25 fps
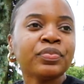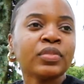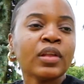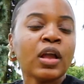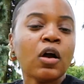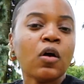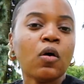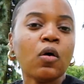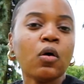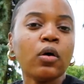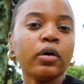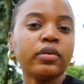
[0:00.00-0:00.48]

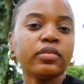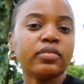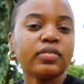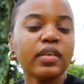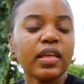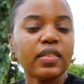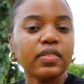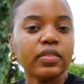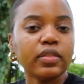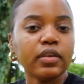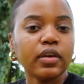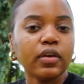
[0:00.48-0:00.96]
or
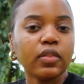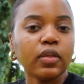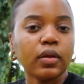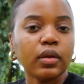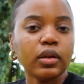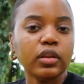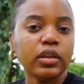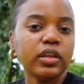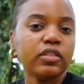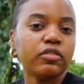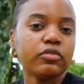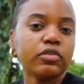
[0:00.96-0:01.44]

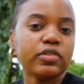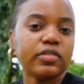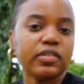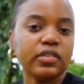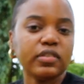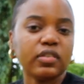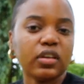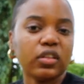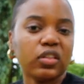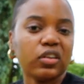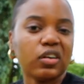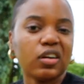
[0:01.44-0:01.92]
leave the receipt
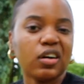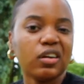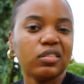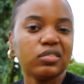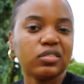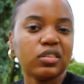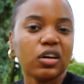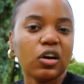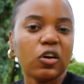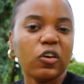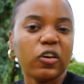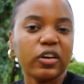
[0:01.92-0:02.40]
on the counter
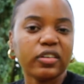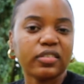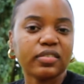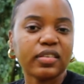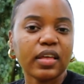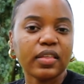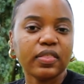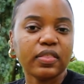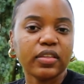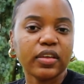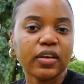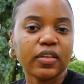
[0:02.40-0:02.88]
or
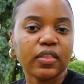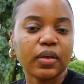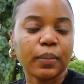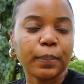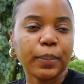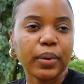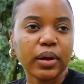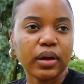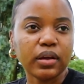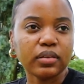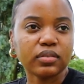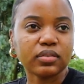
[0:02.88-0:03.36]
send the other
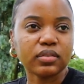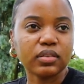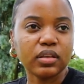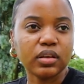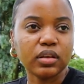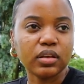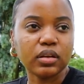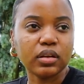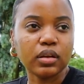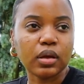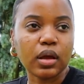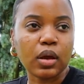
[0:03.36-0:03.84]

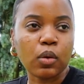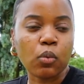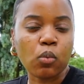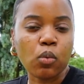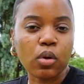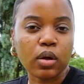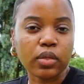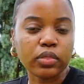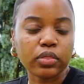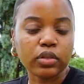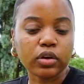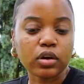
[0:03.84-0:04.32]
person
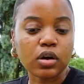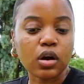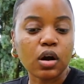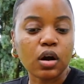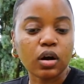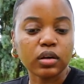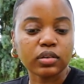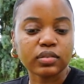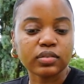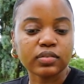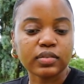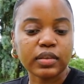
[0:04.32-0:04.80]
what the
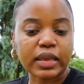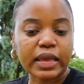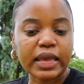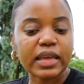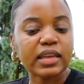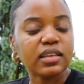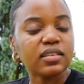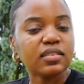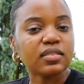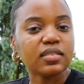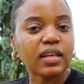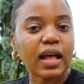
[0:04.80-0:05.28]
cost
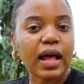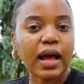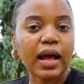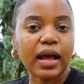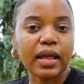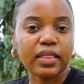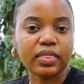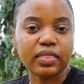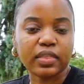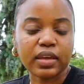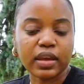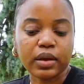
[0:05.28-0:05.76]
is,
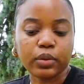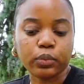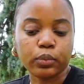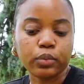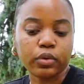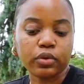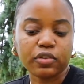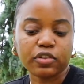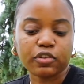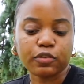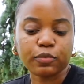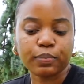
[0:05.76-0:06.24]
and then we'll
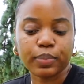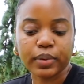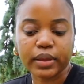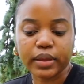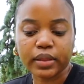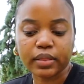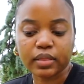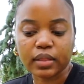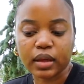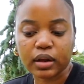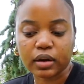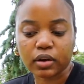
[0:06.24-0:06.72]
split
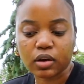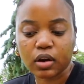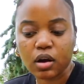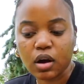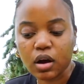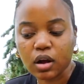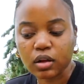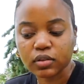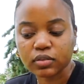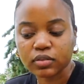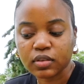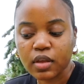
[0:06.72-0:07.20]
that
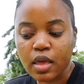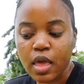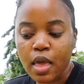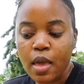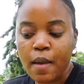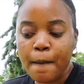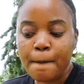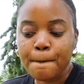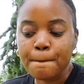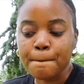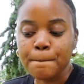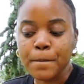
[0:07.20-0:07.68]
cost.
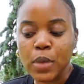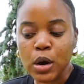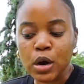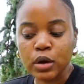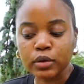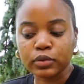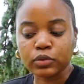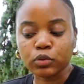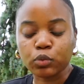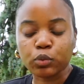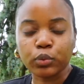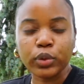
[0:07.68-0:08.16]

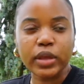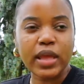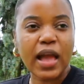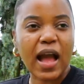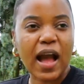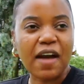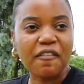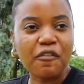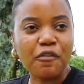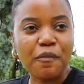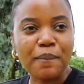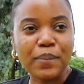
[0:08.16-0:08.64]
But we
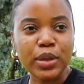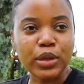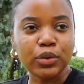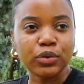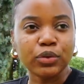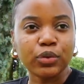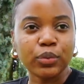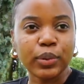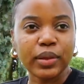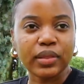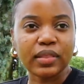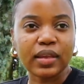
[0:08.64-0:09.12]
haven't been
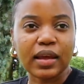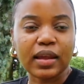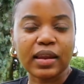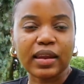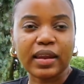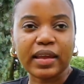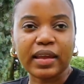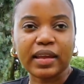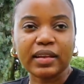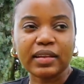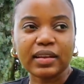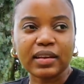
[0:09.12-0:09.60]
doing that
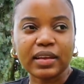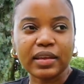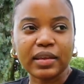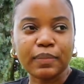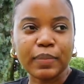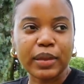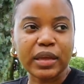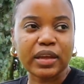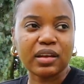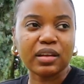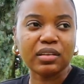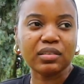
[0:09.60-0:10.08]
lately
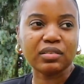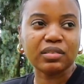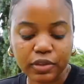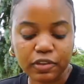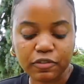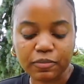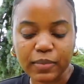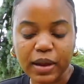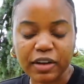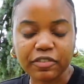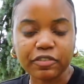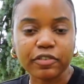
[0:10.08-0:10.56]
because if
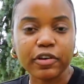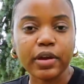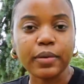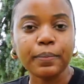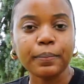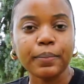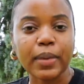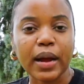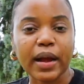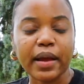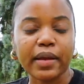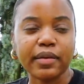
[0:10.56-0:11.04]
my friend
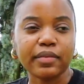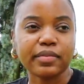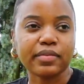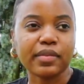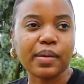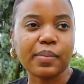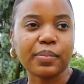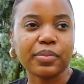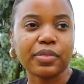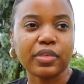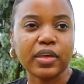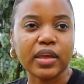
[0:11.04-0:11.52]
buys
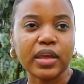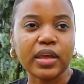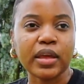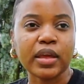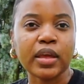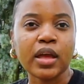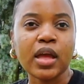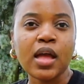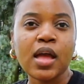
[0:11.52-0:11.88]
something,